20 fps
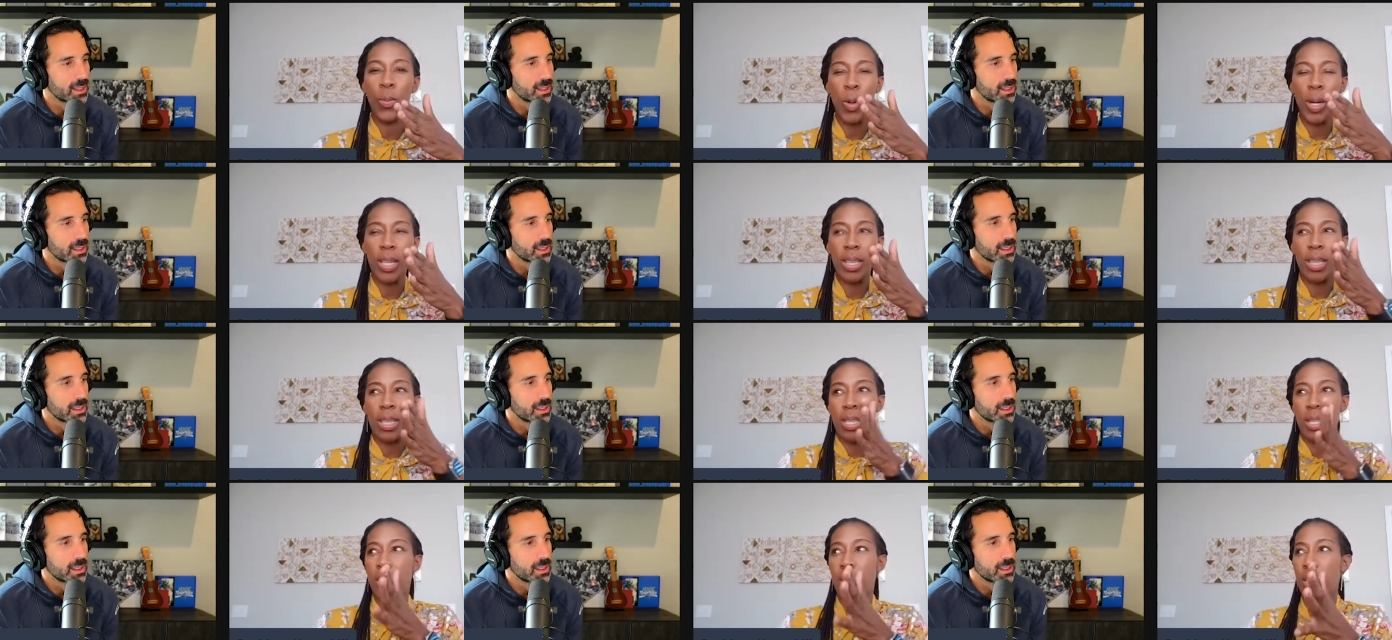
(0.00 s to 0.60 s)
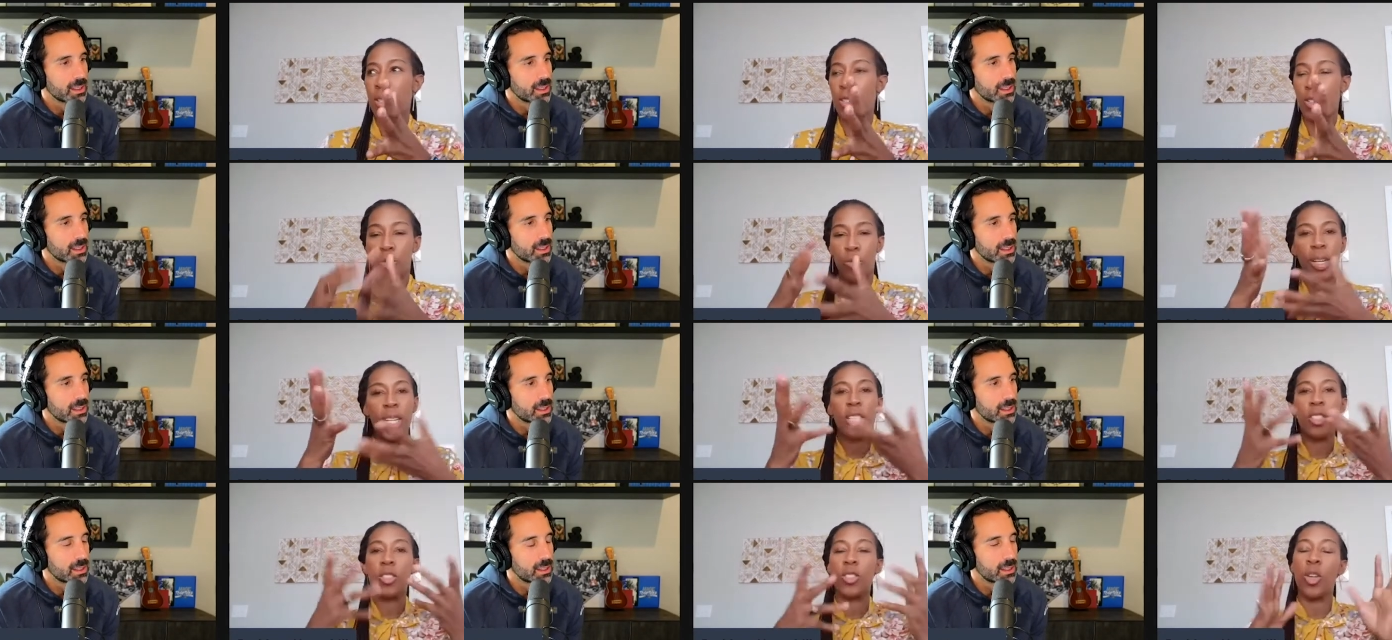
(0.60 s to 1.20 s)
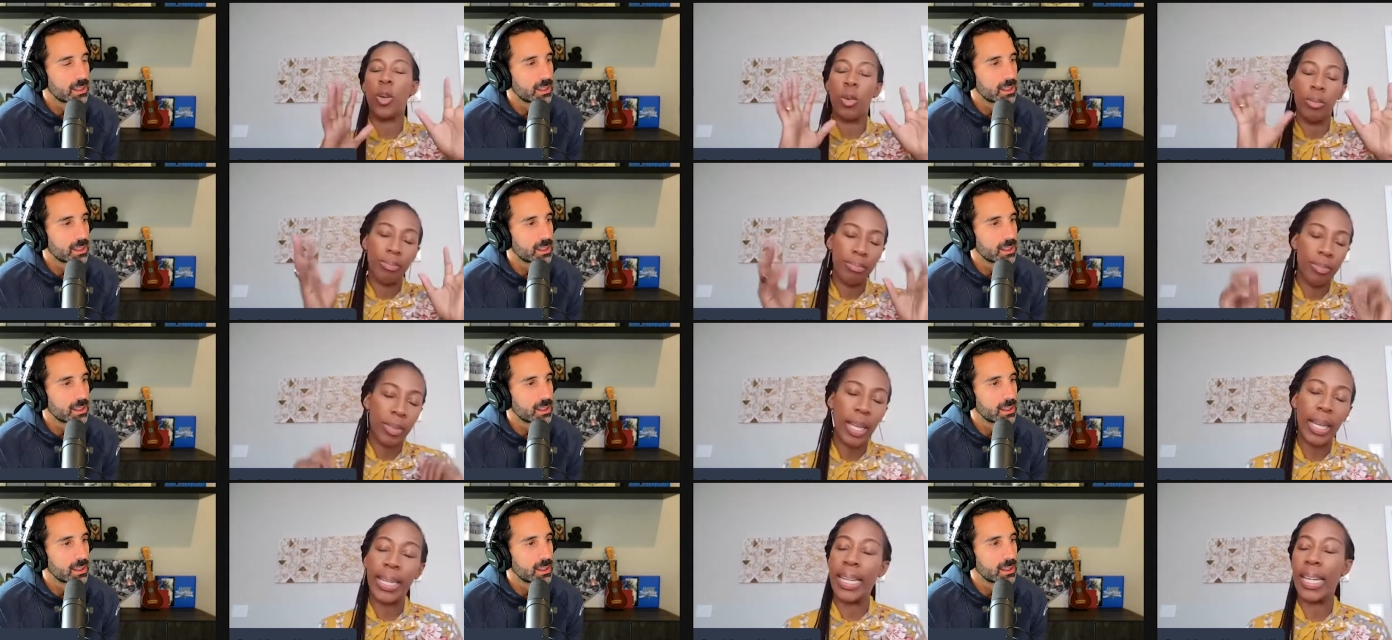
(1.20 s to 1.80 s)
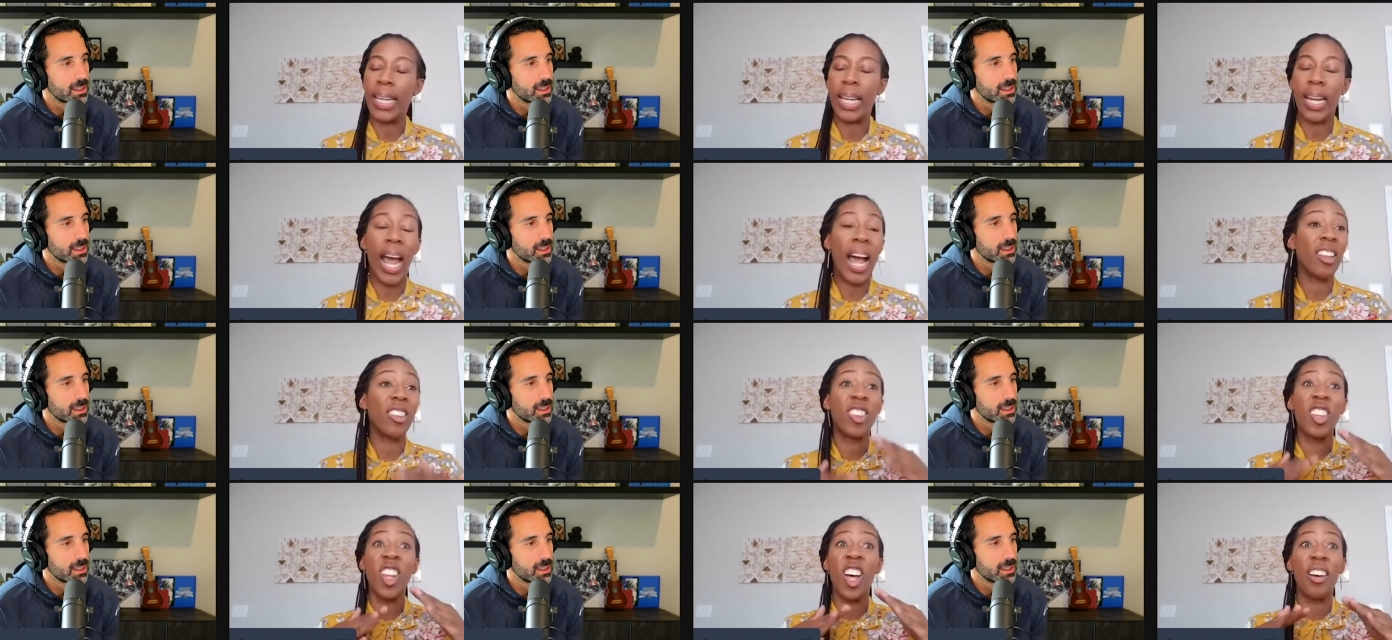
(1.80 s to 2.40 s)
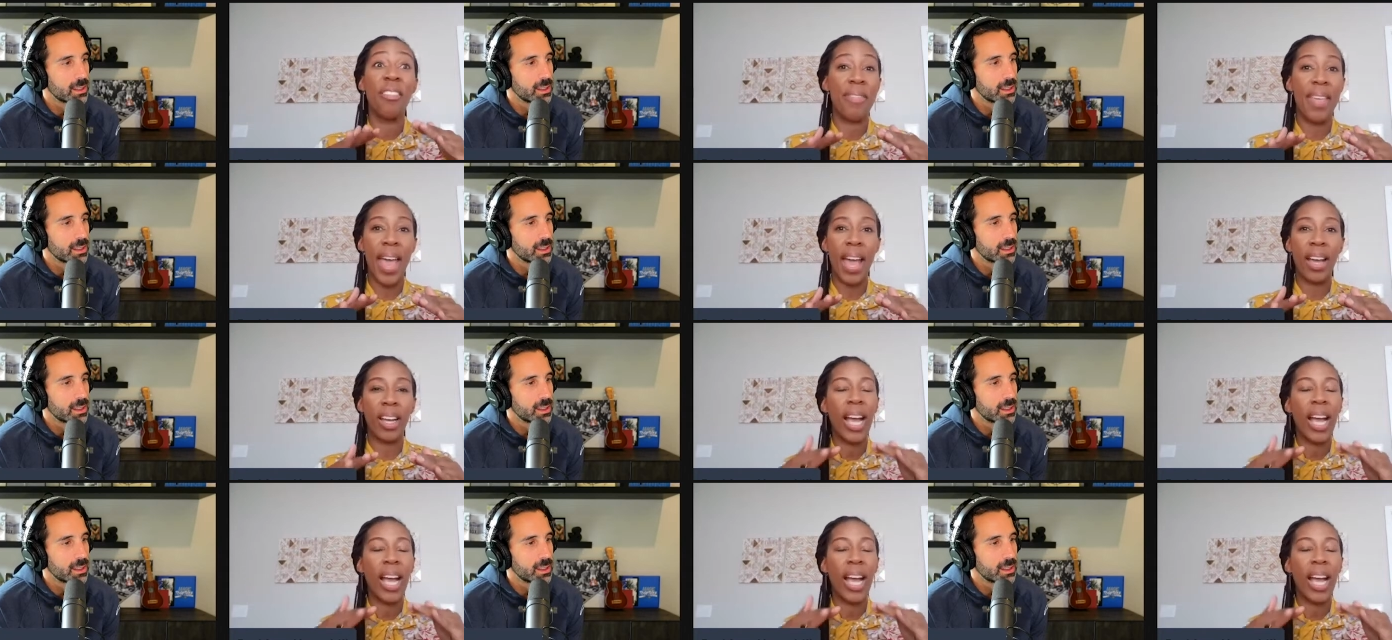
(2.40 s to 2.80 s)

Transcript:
Speaker 1: what the direction. So again, I love that.